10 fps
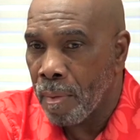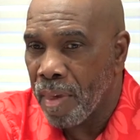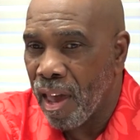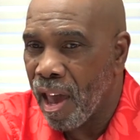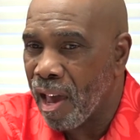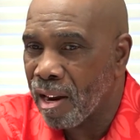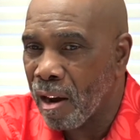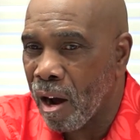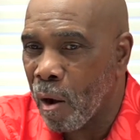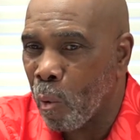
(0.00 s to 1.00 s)
They had
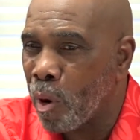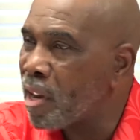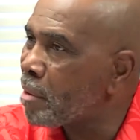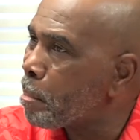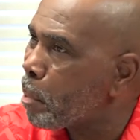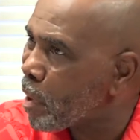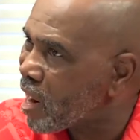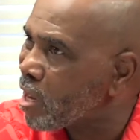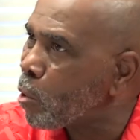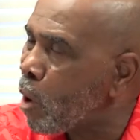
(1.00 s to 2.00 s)
a way of
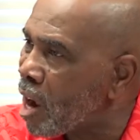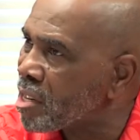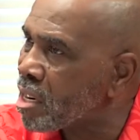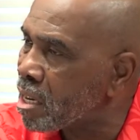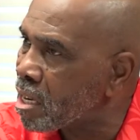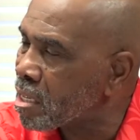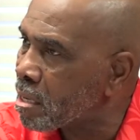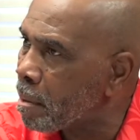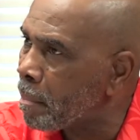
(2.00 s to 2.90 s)
brainwashing us,